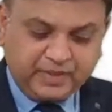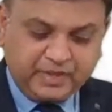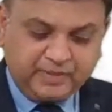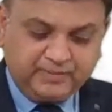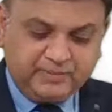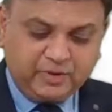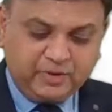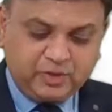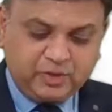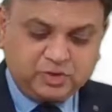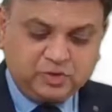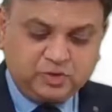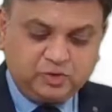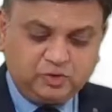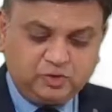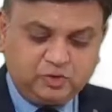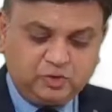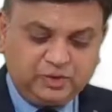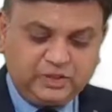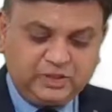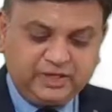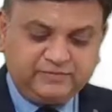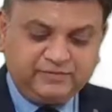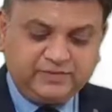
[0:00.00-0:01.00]
because you
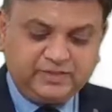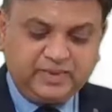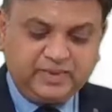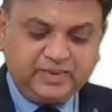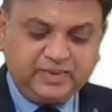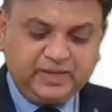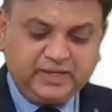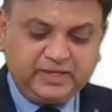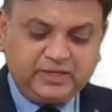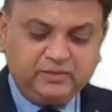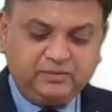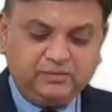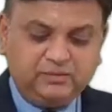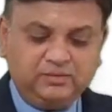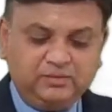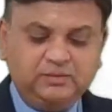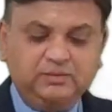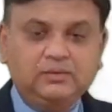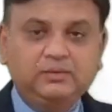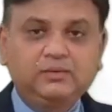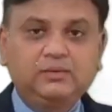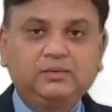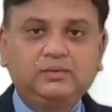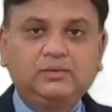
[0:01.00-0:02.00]
don't have this value.
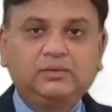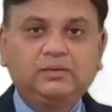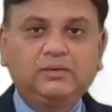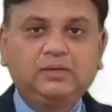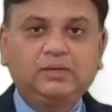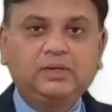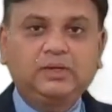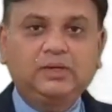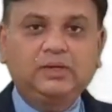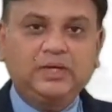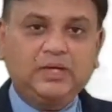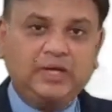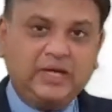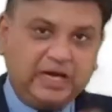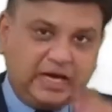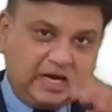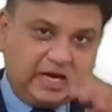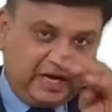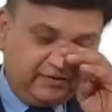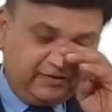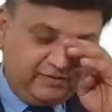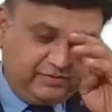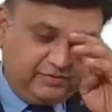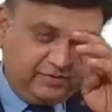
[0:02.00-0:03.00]

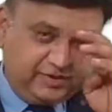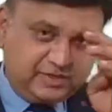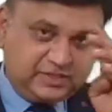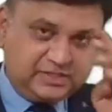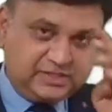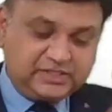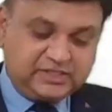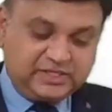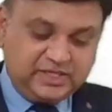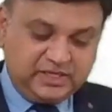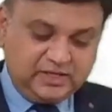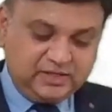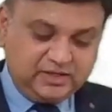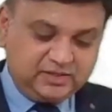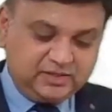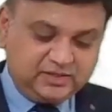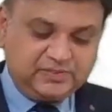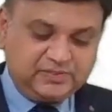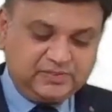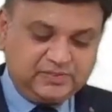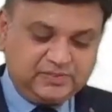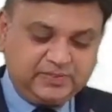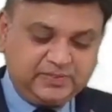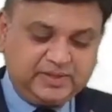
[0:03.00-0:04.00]
However, still
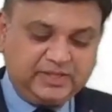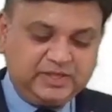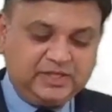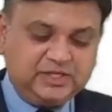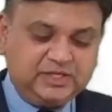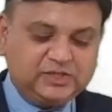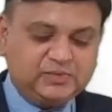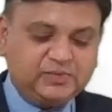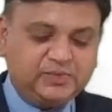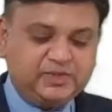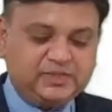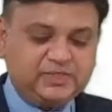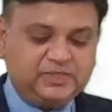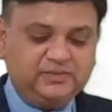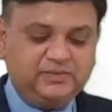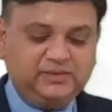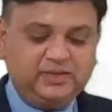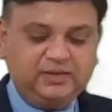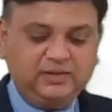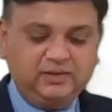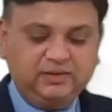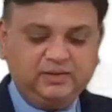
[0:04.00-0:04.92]
this method is possible.